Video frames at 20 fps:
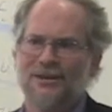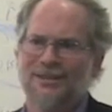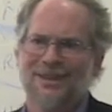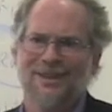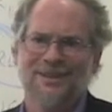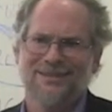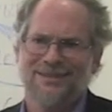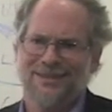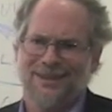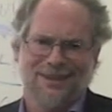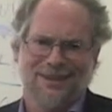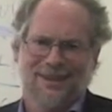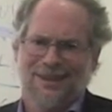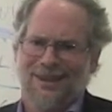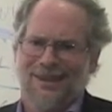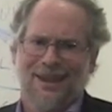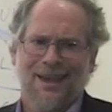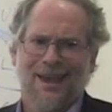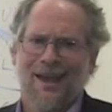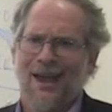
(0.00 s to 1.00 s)
says,
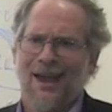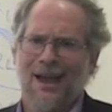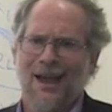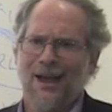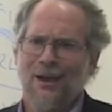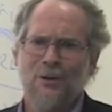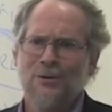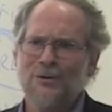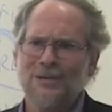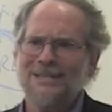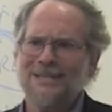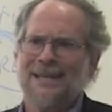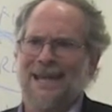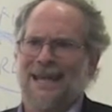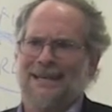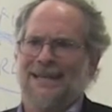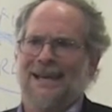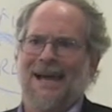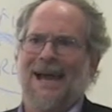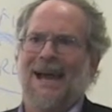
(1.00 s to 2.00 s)
who is
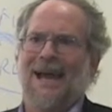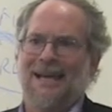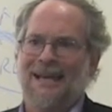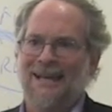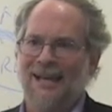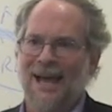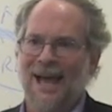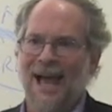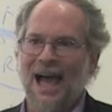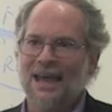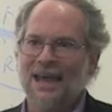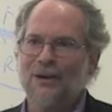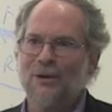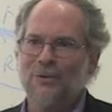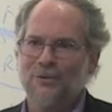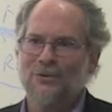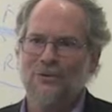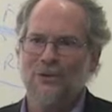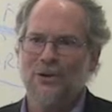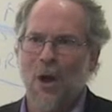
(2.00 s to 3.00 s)
that guy? I
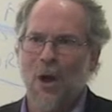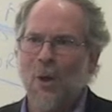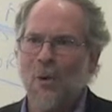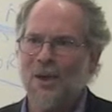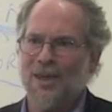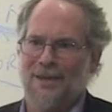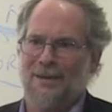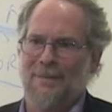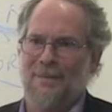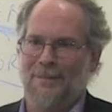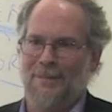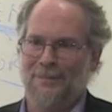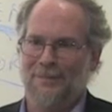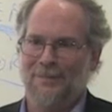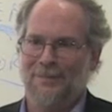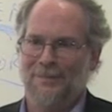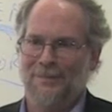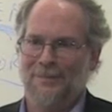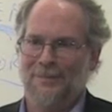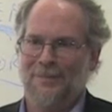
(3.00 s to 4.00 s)
don't know him.
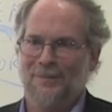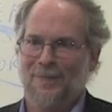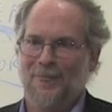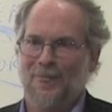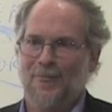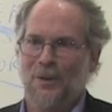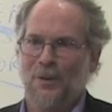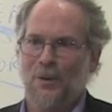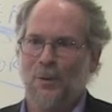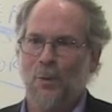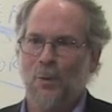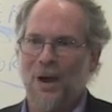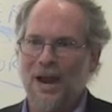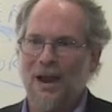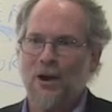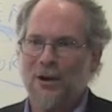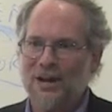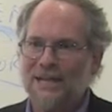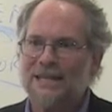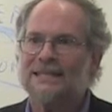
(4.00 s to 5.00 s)

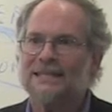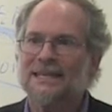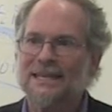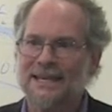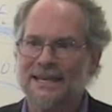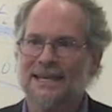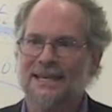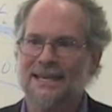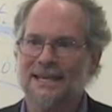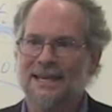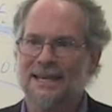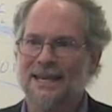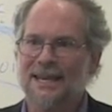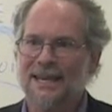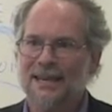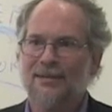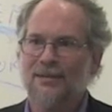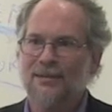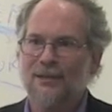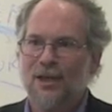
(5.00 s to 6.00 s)
Where is he
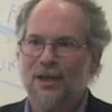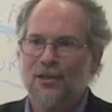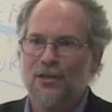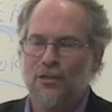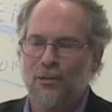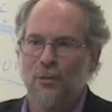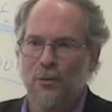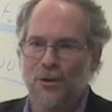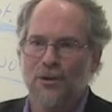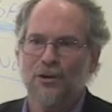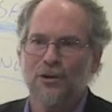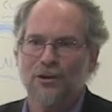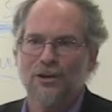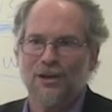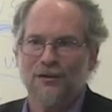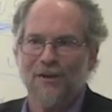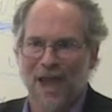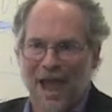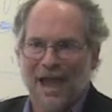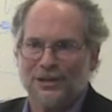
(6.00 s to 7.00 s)
in the world
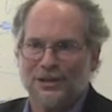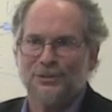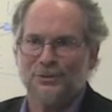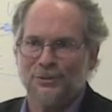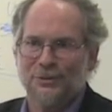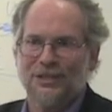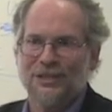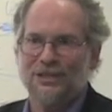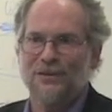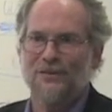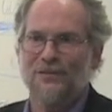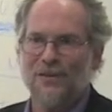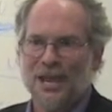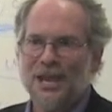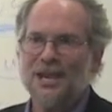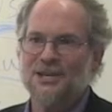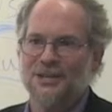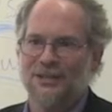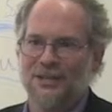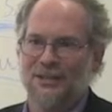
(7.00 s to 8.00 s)
of actual
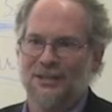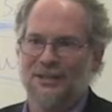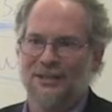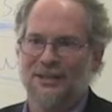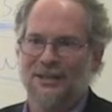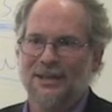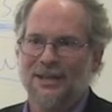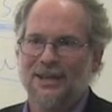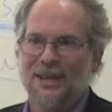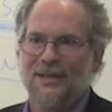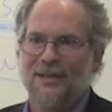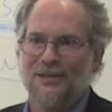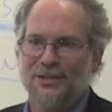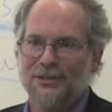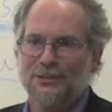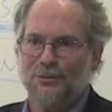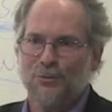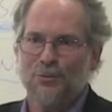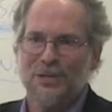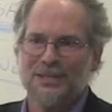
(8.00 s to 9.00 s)
innovation?
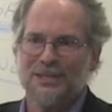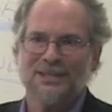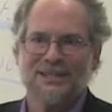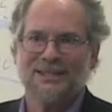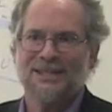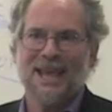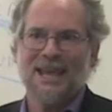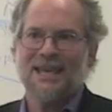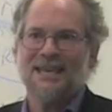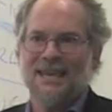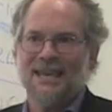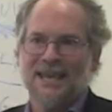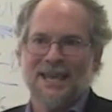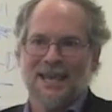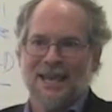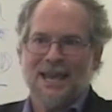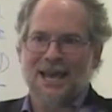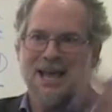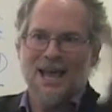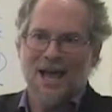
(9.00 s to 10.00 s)
This
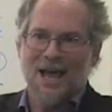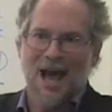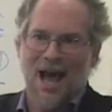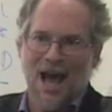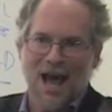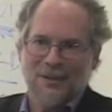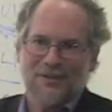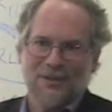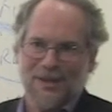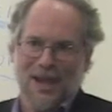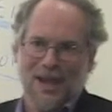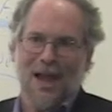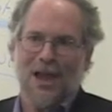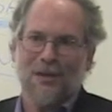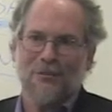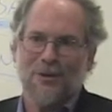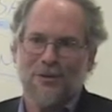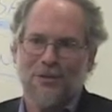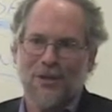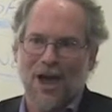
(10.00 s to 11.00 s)
risk-taking
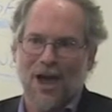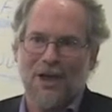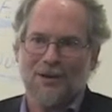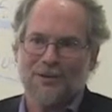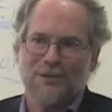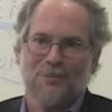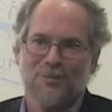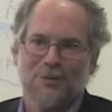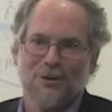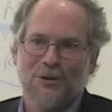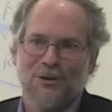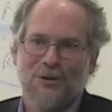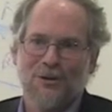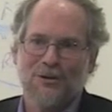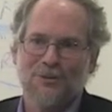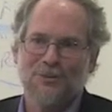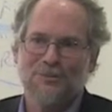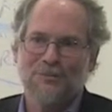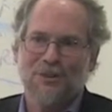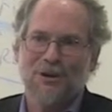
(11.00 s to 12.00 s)
guy with
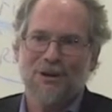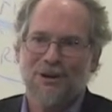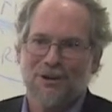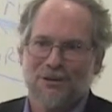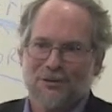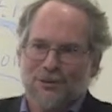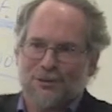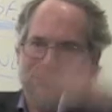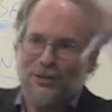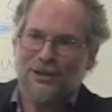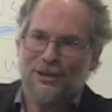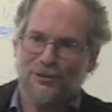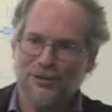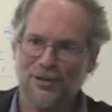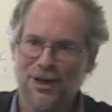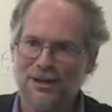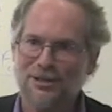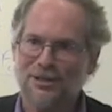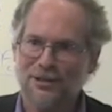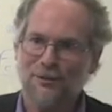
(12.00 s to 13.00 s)
entrepreneurial spirit who's like
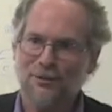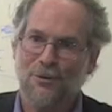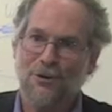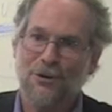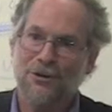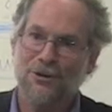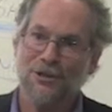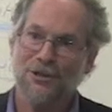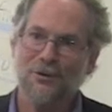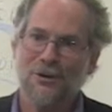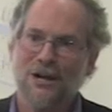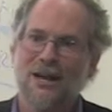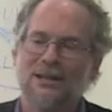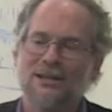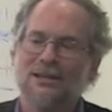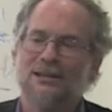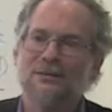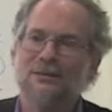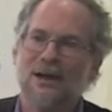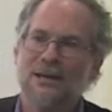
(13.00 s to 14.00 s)
changing the world and
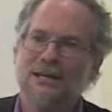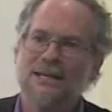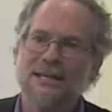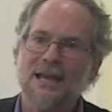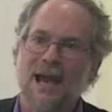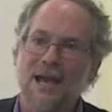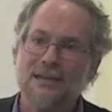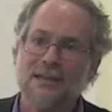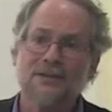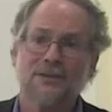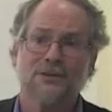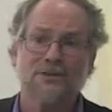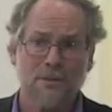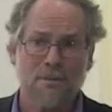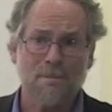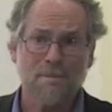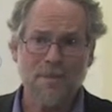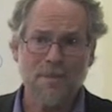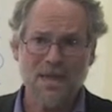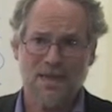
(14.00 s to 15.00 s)
creating the new idea. I think there's a
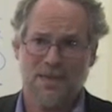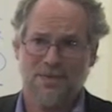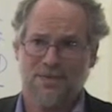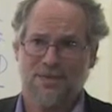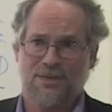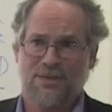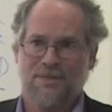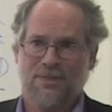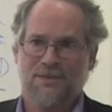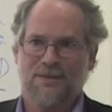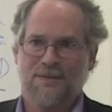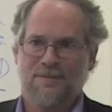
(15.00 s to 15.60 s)
myth